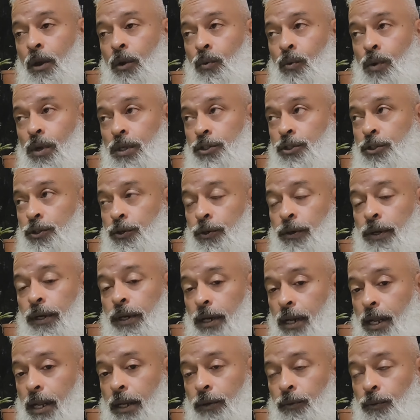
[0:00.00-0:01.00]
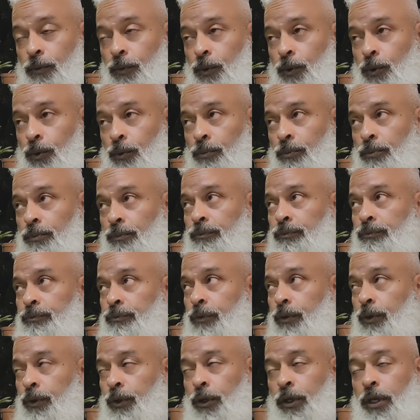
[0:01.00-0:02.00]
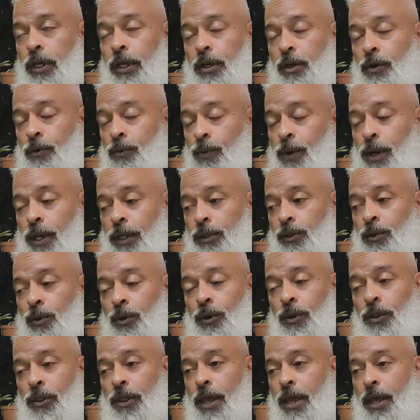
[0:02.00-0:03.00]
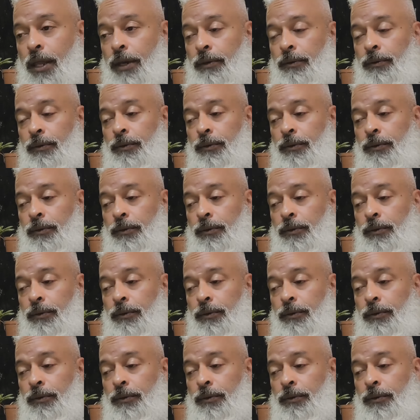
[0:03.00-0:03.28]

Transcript: Once you're in Lightroom, you can correct all of that